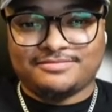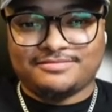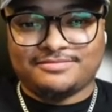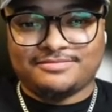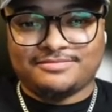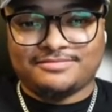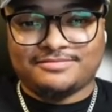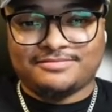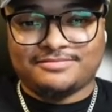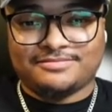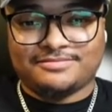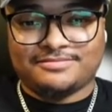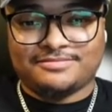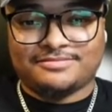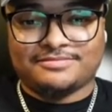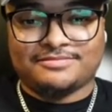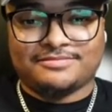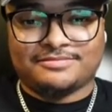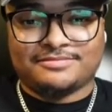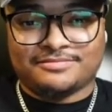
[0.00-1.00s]

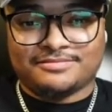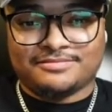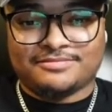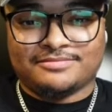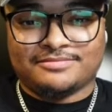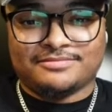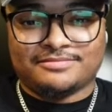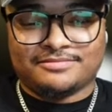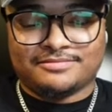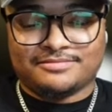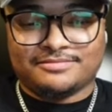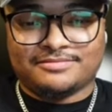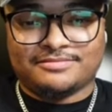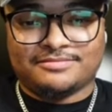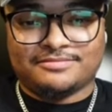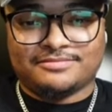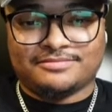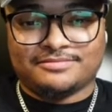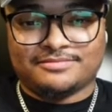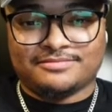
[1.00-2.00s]

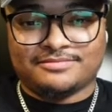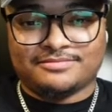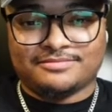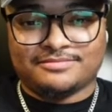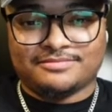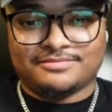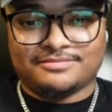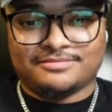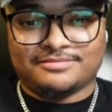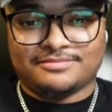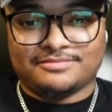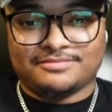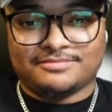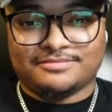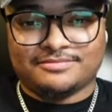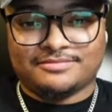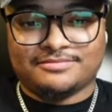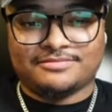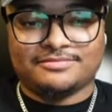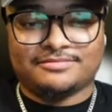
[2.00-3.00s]

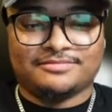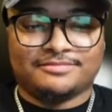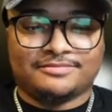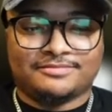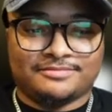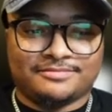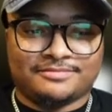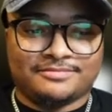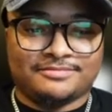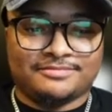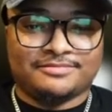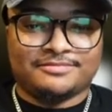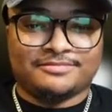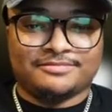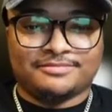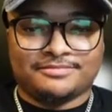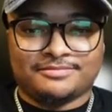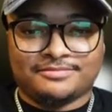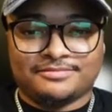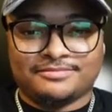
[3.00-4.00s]

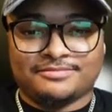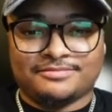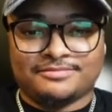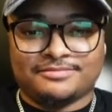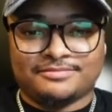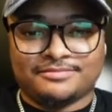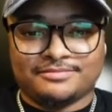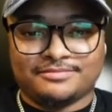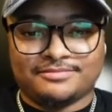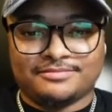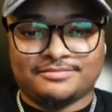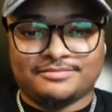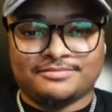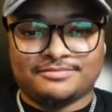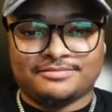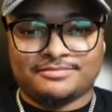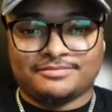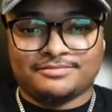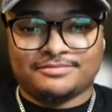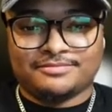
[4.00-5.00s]

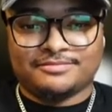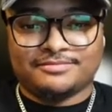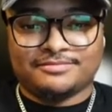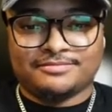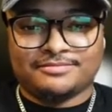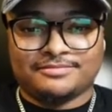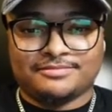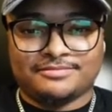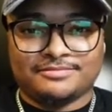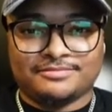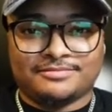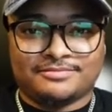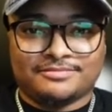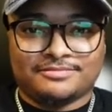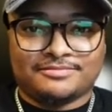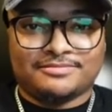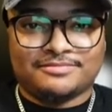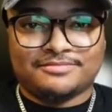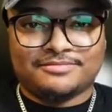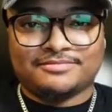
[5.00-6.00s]

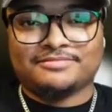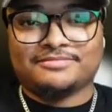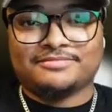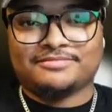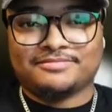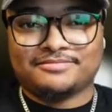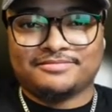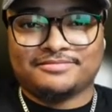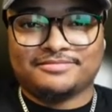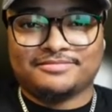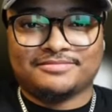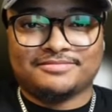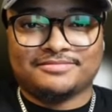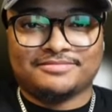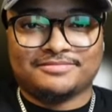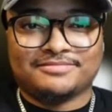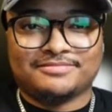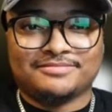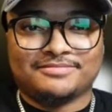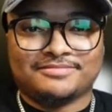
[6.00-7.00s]

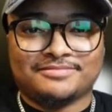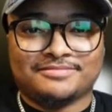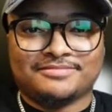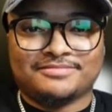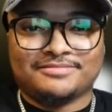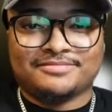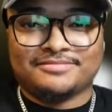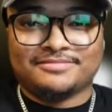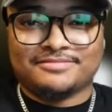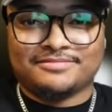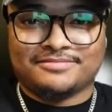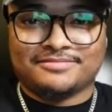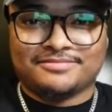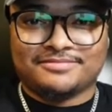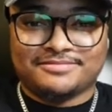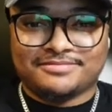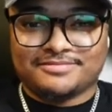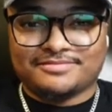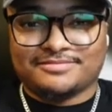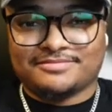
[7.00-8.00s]
The person shown says nothing.